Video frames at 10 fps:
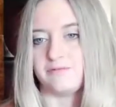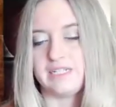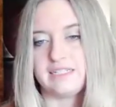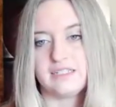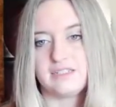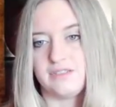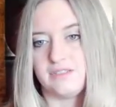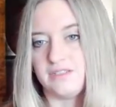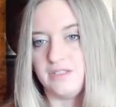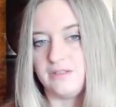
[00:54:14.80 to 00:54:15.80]
We need to
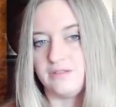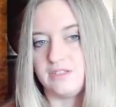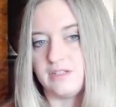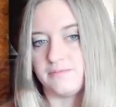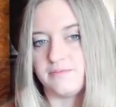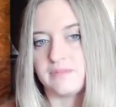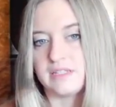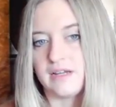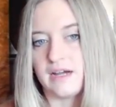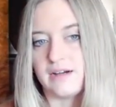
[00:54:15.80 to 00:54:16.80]
do some
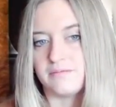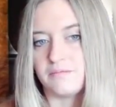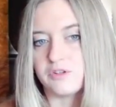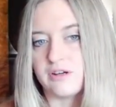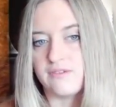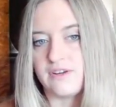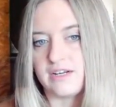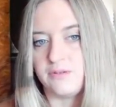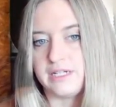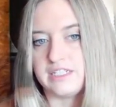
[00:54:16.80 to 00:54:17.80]
more
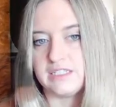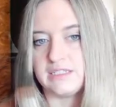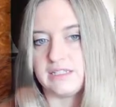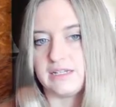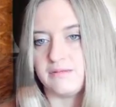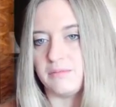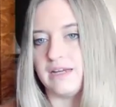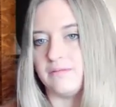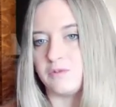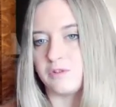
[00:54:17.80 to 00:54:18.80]
evaluations
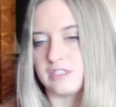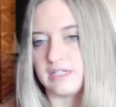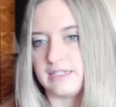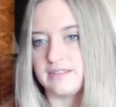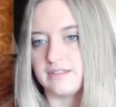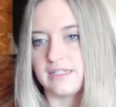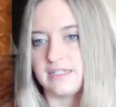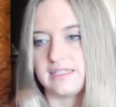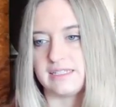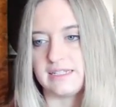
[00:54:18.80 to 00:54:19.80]
and more studies on
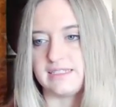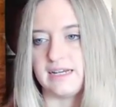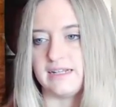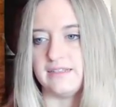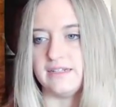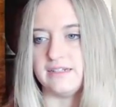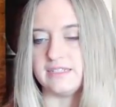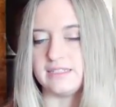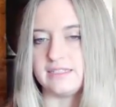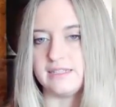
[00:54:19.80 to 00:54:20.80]
this. As I said, there
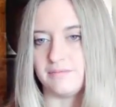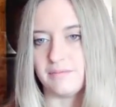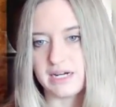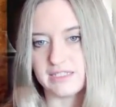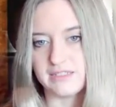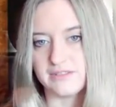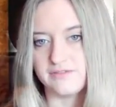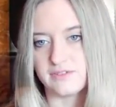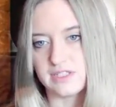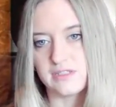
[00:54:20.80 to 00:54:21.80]
is some positive
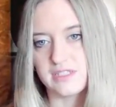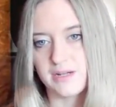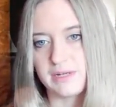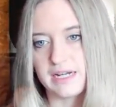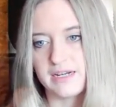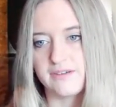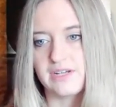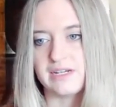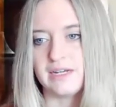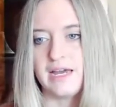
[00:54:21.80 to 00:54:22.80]
results coming out of
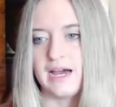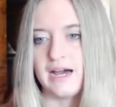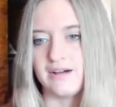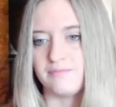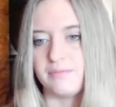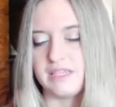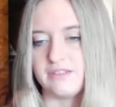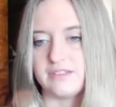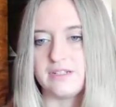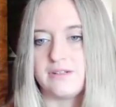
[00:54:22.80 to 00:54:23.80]
it, but
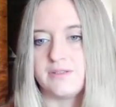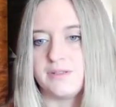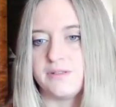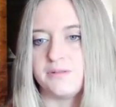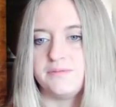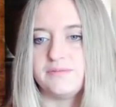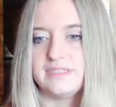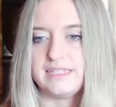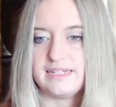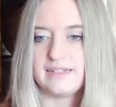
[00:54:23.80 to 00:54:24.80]
there's also
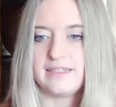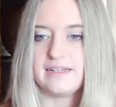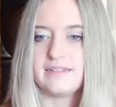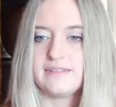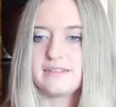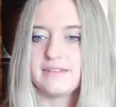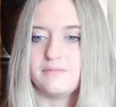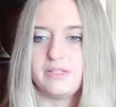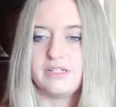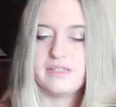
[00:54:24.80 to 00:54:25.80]
data that
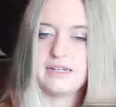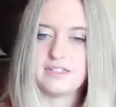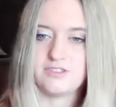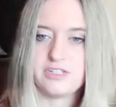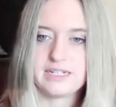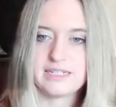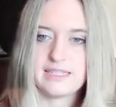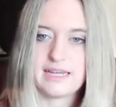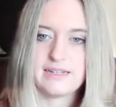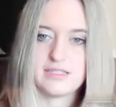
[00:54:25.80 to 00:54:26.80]
completely contradicts
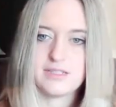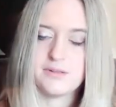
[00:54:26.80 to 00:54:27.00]
that.